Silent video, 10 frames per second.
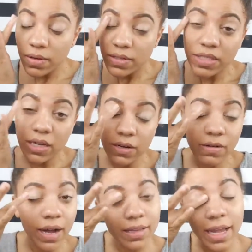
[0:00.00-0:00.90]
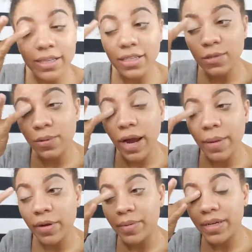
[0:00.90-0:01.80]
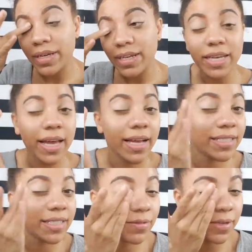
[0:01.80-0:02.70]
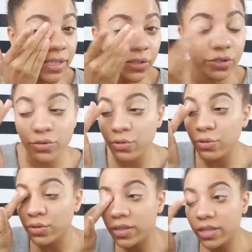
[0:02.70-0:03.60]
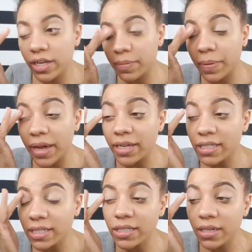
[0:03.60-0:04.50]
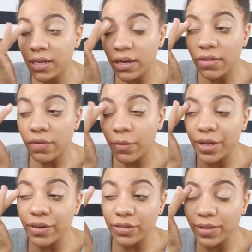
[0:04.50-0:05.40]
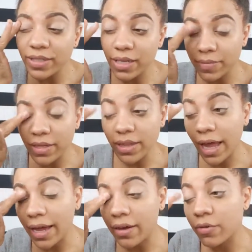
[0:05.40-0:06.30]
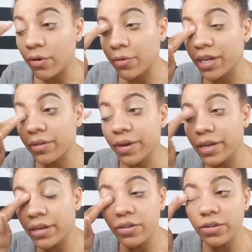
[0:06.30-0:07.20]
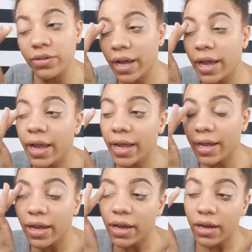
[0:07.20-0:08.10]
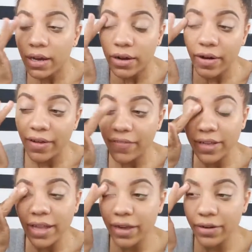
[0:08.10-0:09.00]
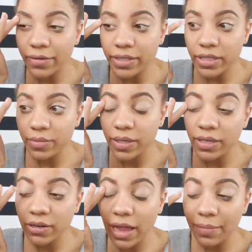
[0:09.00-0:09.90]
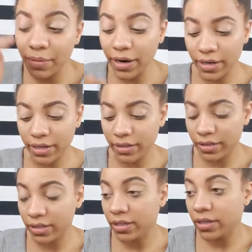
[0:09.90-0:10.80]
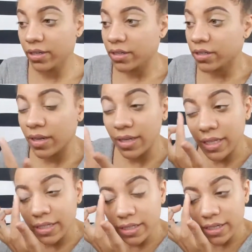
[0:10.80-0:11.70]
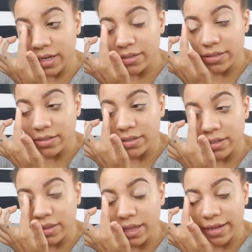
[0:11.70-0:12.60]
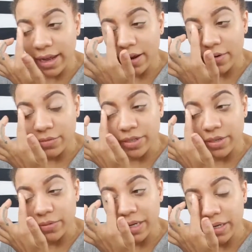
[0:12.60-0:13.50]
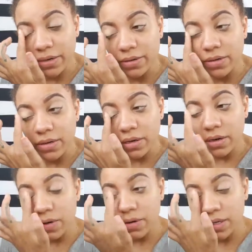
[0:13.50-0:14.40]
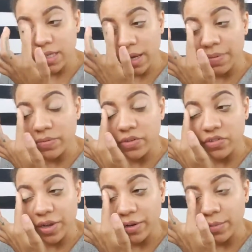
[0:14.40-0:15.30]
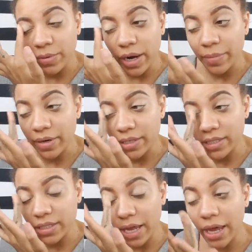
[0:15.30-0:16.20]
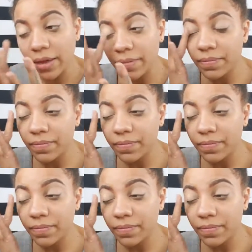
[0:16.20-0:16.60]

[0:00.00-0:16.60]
So I like this primer because it has that nude, thick base for when you're doing something like what we're getting ready to do, a graphic liner with some Inglot products. So I think the colors are going to lay down really well on top of this shadow primer and stay.